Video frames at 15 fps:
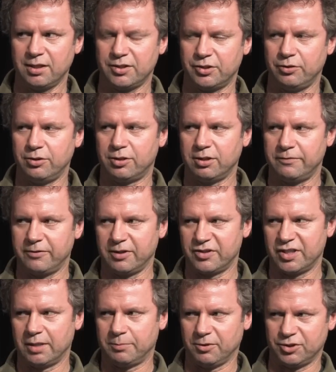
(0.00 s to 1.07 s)
So you could, for
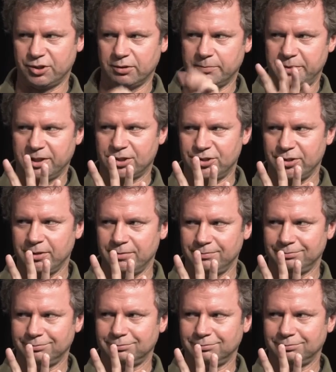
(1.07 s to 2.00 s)
example, show a picture